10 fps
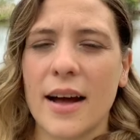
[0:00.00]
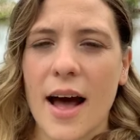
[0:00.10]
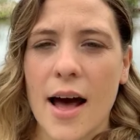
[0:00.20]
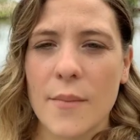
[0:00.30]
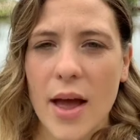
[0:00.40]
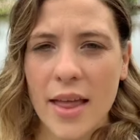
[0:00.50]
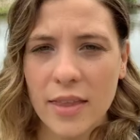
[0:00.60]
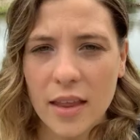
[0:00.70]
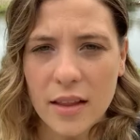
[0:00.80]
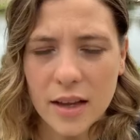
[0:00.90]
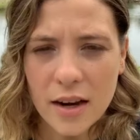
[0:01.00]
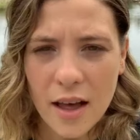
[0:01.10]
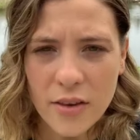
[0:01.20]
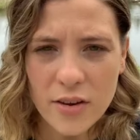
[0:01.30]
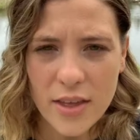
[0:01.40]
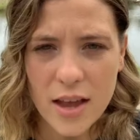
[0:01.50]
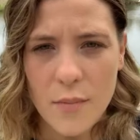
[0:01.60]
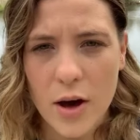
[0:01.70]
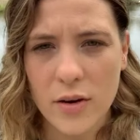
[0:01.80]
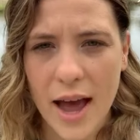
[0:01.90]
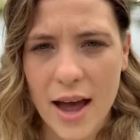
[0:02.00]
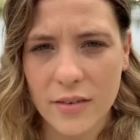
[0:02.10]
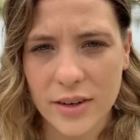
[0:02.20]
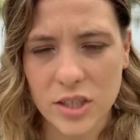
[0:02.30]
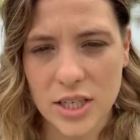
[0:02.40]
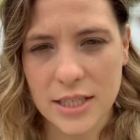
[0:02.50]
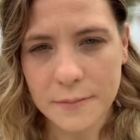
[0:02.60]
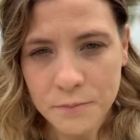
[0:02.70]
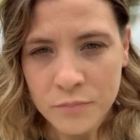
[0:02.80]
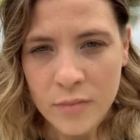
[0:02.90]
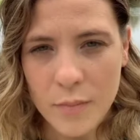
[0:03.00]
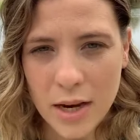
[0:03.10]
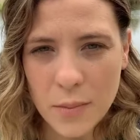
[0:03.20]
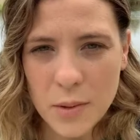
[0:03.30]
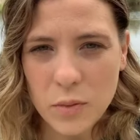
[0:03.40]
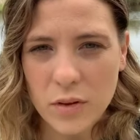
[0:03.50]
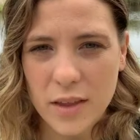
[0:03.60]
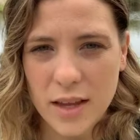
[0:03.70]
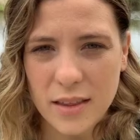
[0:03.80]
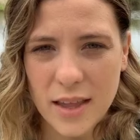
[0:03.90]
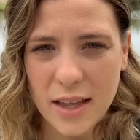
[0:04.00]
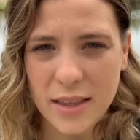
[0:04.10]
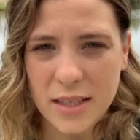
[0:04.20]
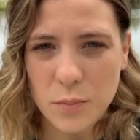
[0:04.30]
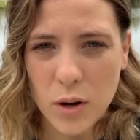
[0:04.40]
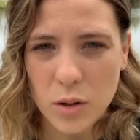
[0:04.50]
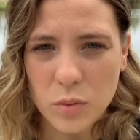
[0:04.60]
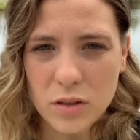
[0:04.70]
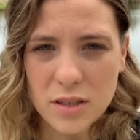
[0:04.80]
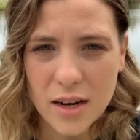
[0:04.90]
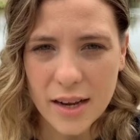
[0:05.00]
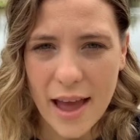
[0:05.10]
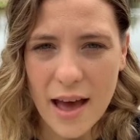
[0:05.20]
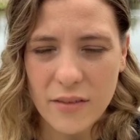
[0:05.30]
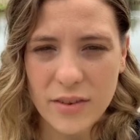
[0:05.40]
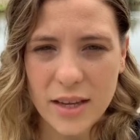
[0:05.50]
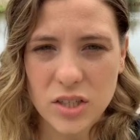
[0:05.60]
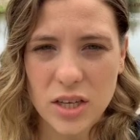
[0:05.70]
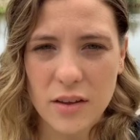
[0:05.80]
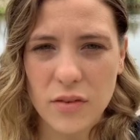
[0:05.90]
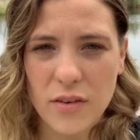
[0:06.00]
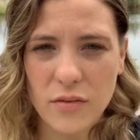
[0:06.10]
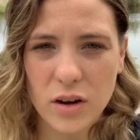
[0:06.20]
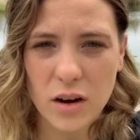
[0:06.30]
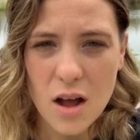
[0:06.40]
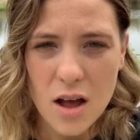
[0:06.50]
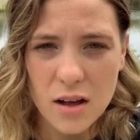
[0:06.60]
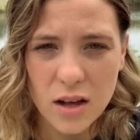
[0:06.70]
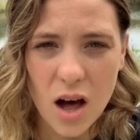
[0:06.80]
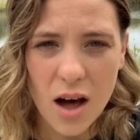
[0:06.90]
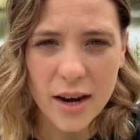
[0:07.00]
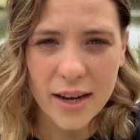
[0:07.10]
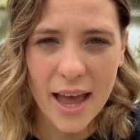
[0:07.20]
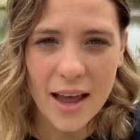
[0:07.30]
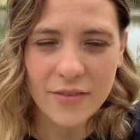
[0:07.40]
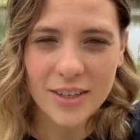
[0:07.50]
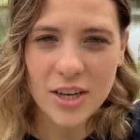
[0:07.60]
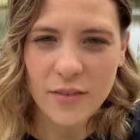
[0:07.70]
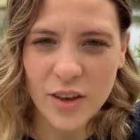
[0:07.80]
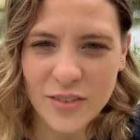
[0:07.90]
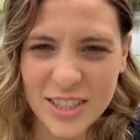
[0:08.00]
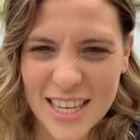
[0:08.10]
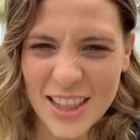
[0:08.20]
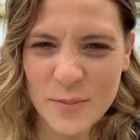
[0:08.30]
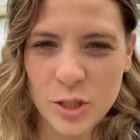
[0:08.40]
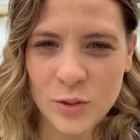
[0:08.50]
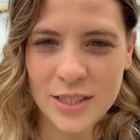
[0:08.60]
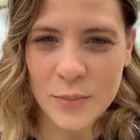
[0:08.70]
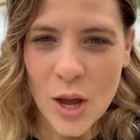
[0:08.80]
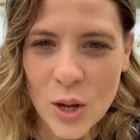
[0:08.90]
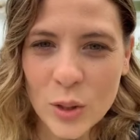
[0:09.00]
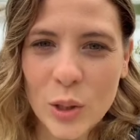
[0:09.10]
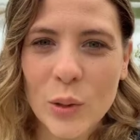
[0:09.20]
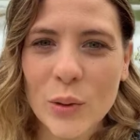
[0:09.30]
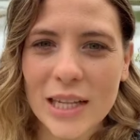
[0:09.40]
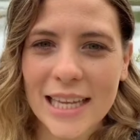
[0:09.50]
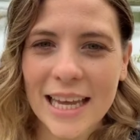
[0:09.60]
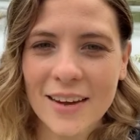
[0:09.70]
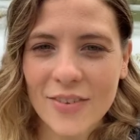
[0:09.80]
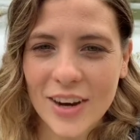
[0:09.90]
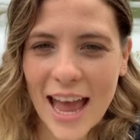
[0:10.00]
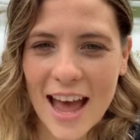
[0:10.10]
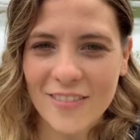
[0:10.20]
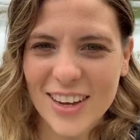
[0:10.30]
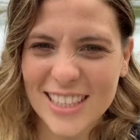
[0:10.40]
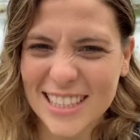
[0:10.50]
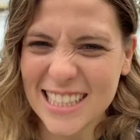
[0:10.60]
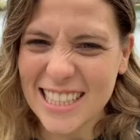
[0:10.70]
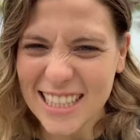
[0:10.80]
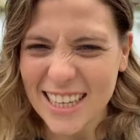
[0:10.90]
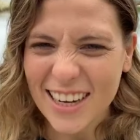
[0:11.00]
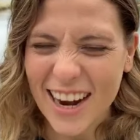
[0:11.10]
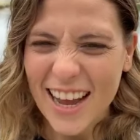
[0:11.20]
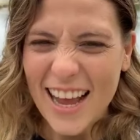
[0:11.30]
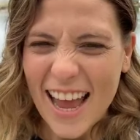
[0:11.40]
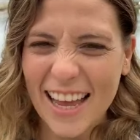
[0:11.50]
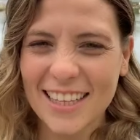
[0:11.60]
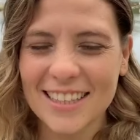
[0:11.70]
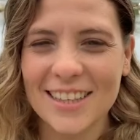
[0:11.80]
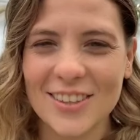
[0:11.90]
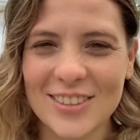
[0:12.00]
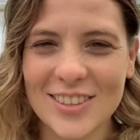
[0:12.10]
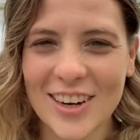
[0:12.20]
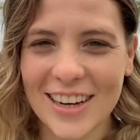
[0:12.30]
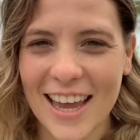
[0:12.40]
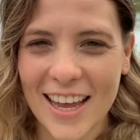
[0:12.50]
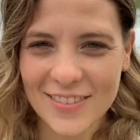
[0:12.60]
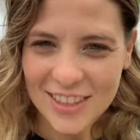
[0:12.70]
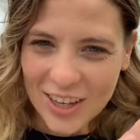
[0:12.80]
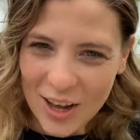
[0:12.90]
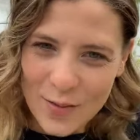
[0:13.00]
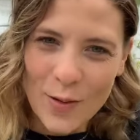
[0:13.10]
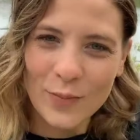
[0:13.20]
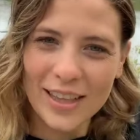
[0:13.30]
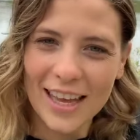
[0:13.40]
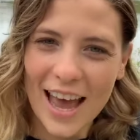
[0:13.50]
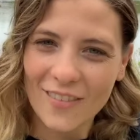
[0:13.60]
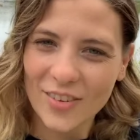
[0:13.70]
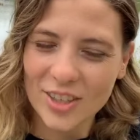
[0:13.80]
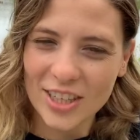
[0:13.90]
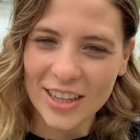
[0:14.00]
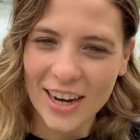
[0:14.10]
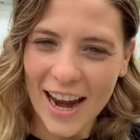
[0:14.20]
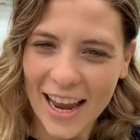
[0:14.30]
And another thing about catfish is many people think that these barbels on a catfish, if you've ever caught a catfish, have you ever seen them do some noodling for catfish? Stick their hands in those dark caves and come up with the catfish in their